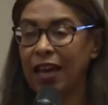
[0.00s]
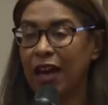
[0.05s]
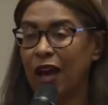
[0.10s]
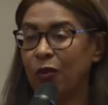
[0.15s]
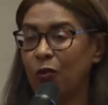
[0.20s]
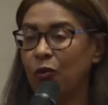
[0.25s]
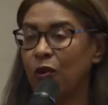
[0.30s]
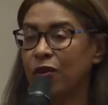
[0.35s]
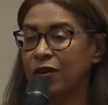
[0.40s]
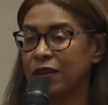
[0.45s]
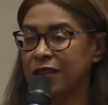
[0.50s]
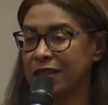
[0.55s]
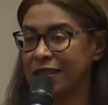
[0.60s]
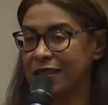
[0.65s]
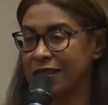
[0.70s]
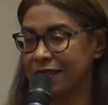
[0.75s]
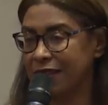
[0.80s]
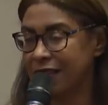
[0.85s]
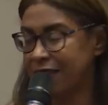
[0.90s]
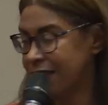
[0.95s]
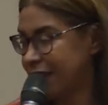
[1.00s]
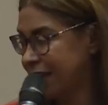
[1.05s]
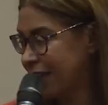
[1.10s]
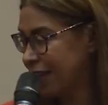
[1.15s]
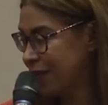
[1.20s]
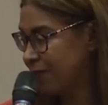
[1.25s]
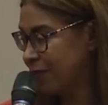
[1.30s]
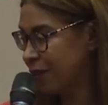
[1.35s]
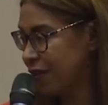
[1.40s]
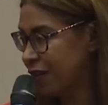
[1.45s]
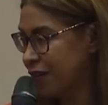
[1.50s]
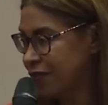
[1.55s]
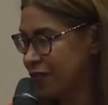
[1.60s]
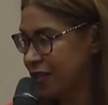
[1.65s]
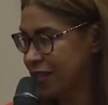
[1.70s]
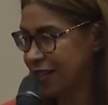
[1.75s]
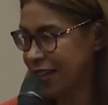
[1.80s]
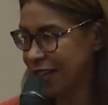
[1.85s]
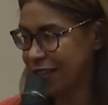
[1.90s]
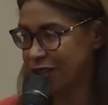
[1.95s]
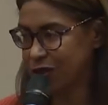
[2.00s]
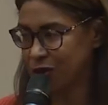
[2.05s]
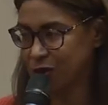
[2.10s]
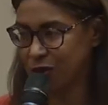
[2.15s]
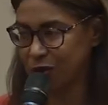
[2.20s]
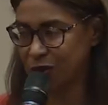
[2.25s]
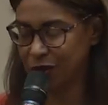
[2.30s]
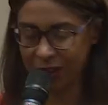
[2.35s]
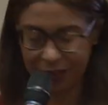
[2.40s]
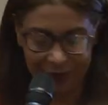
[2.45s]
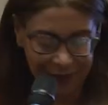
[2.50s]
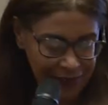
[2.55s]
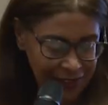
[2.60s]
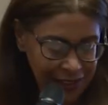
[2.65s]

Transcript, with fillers: and one that is the theme of today's talk.